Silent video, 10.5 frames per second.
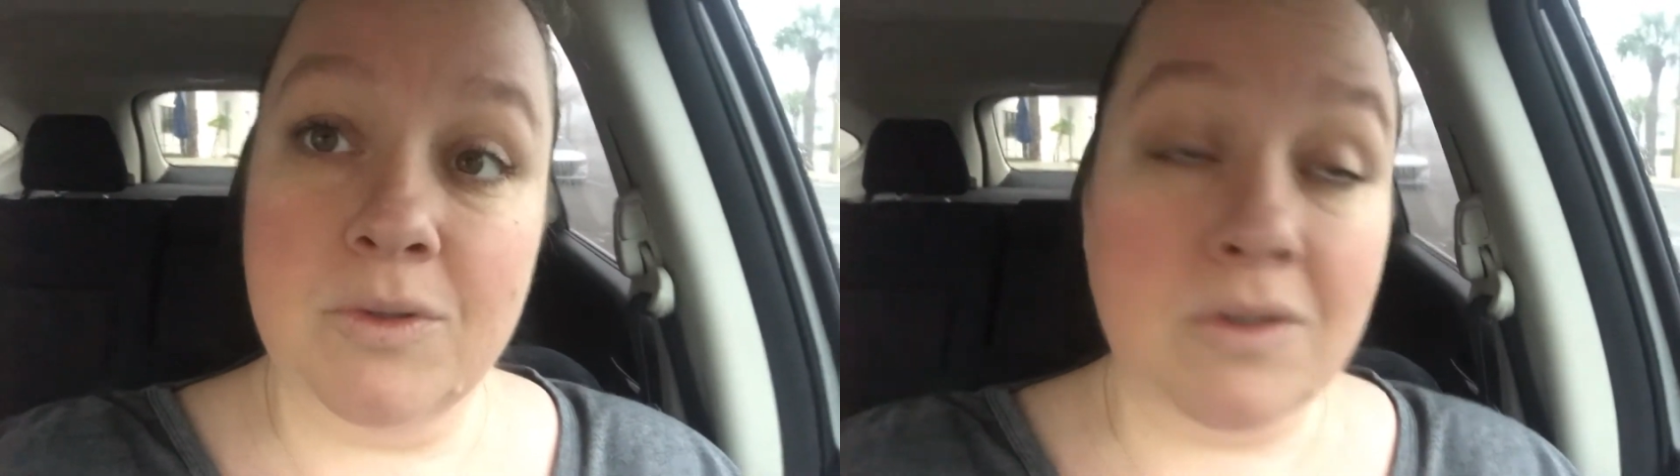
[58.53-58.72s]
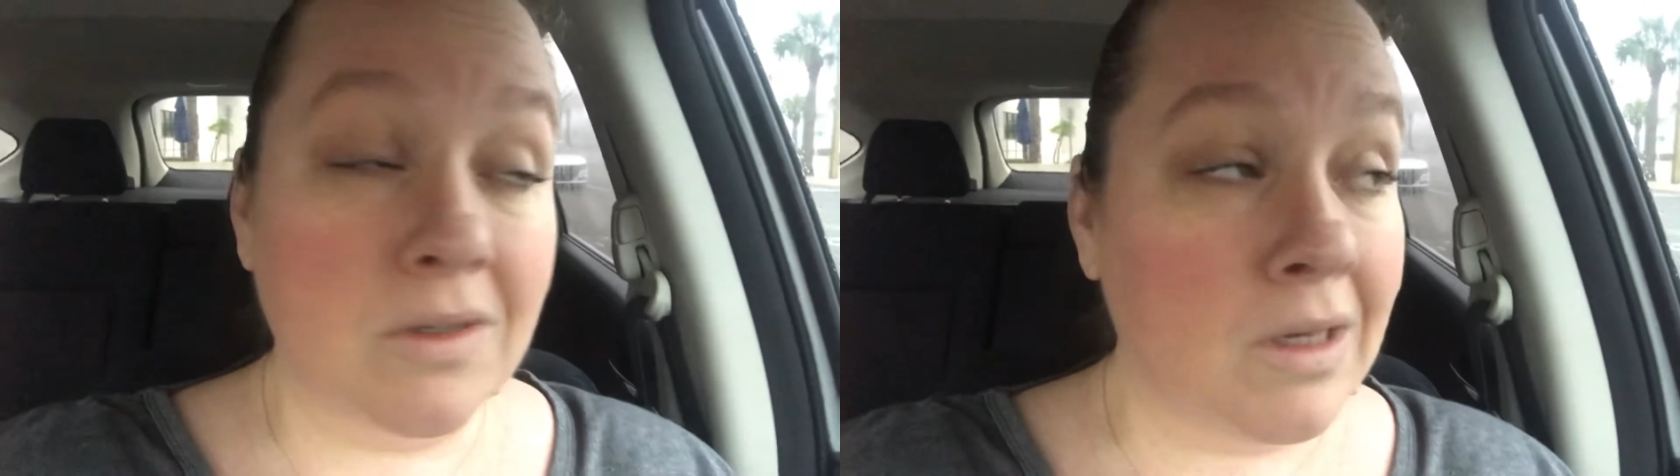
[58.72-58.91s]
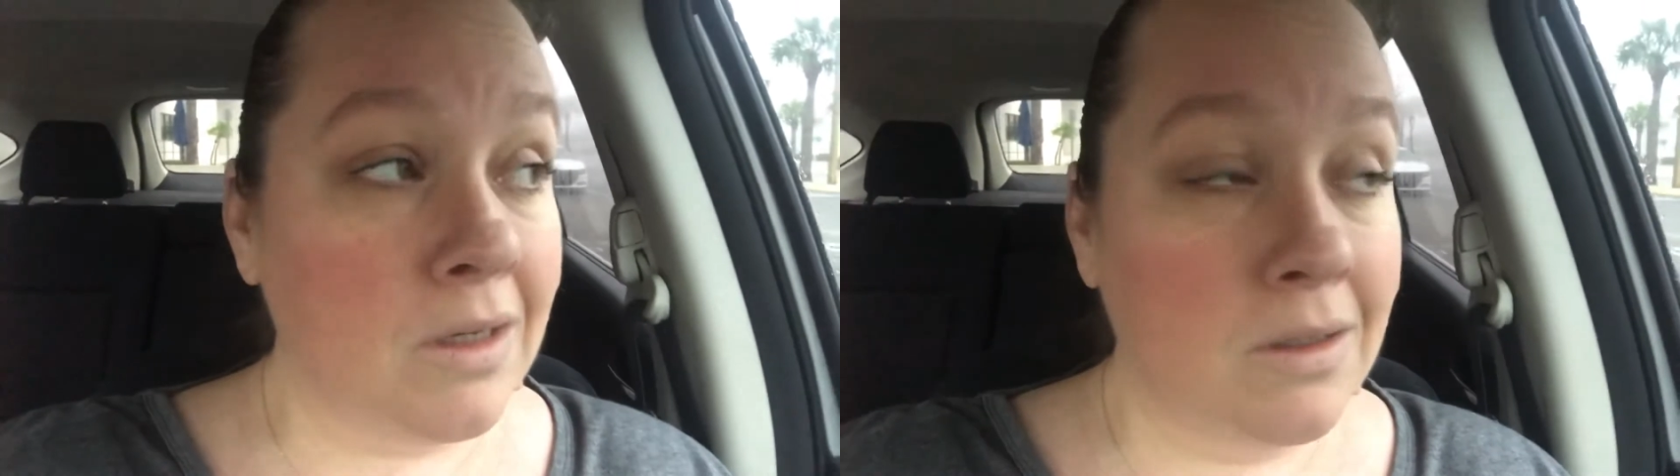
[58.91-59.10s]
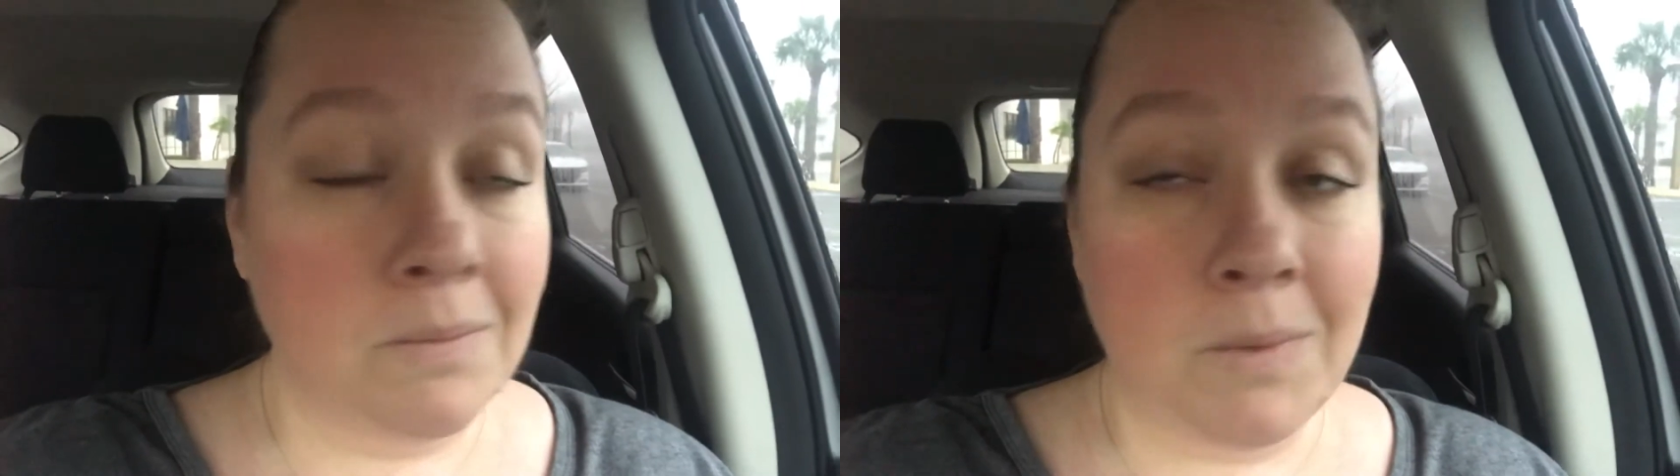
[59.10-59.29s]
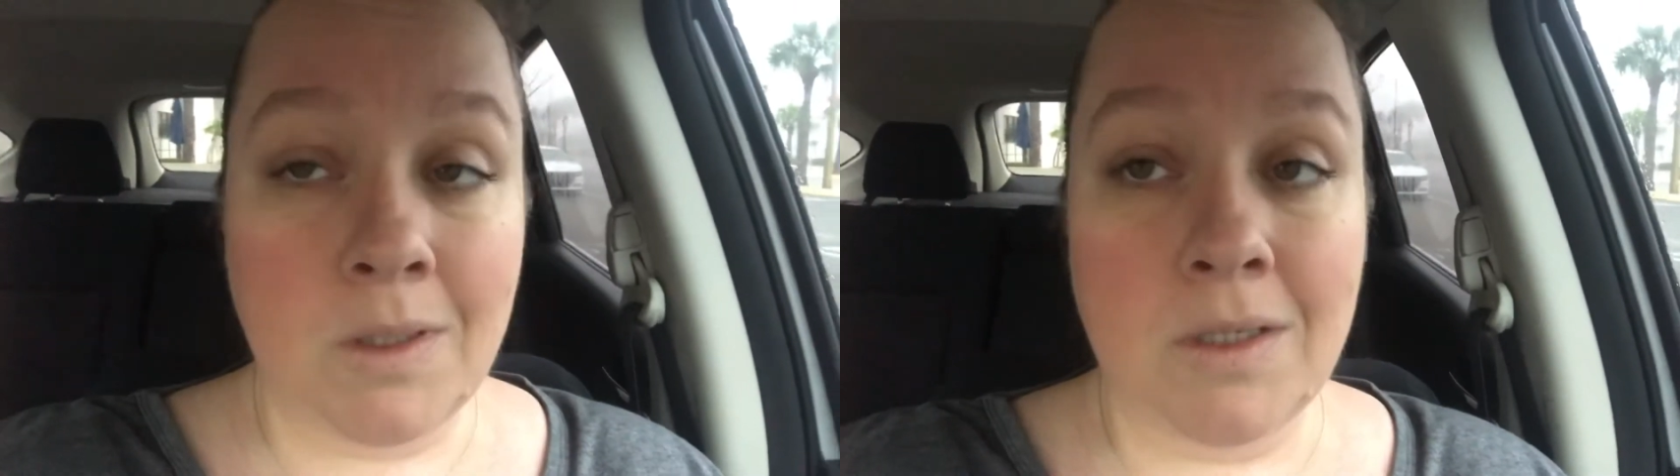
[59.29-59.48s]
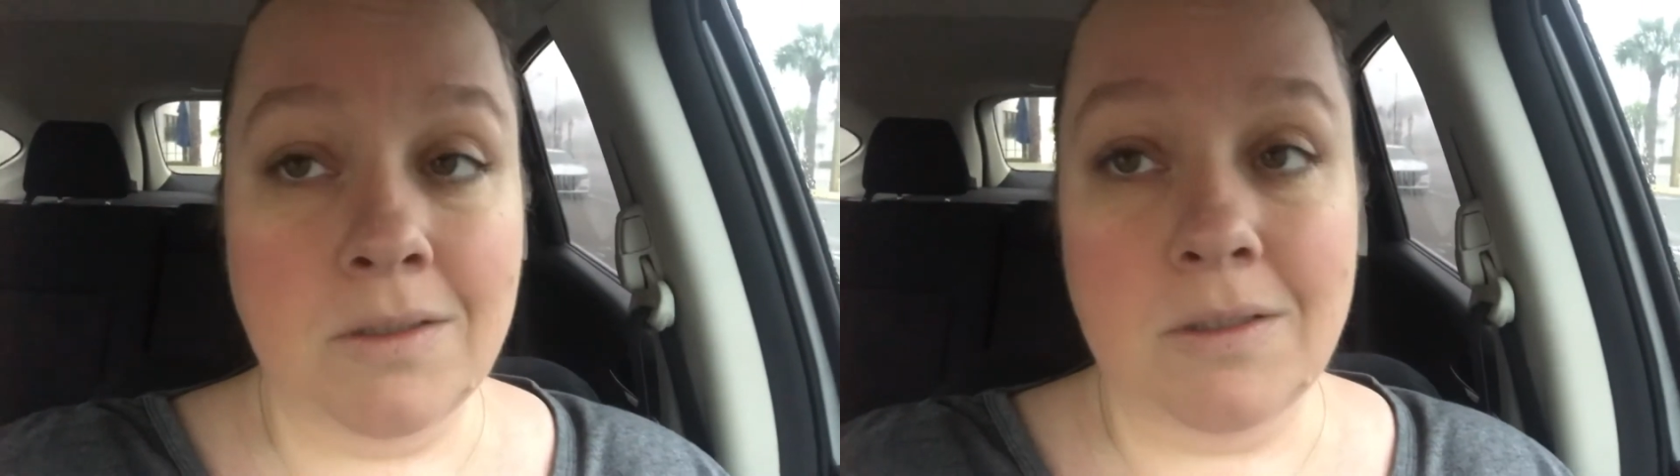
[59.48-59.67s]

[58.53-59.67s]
so that could be it